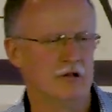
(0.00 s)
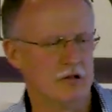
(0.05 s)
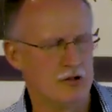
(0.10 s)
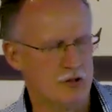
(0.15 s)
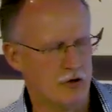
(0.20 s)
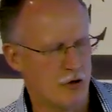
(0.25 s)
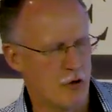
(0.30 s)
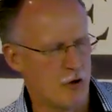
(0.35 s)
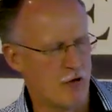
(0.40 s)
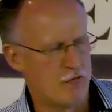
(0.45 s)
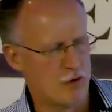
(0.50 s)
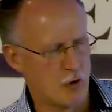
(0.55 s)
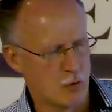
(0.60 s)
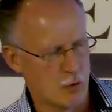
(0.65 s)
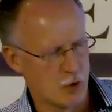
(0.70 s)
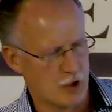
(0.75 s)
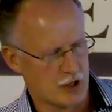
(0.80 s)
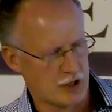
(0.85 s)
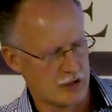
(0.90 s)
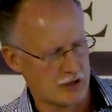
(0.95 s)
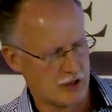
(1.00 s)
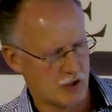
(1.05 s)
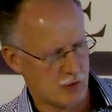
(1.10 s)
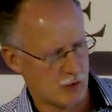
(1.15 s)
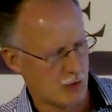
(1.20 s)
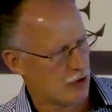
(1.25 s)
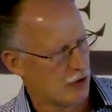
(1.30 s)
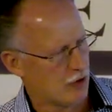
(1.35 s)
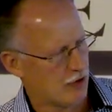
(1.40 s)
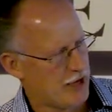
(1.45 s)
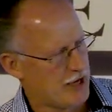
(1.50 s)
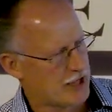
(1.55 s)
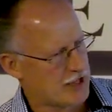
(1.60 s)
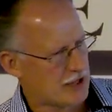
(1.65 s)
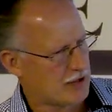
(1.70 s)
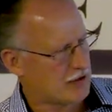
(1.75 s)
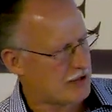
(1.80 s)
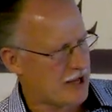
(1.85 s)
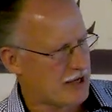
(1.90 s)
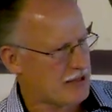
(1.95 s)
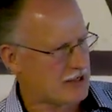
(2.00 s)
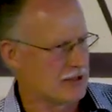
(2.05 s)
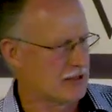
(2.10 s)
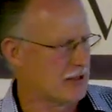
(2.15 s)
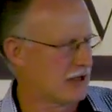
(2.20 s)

You know, if you work in this world, that's, that's,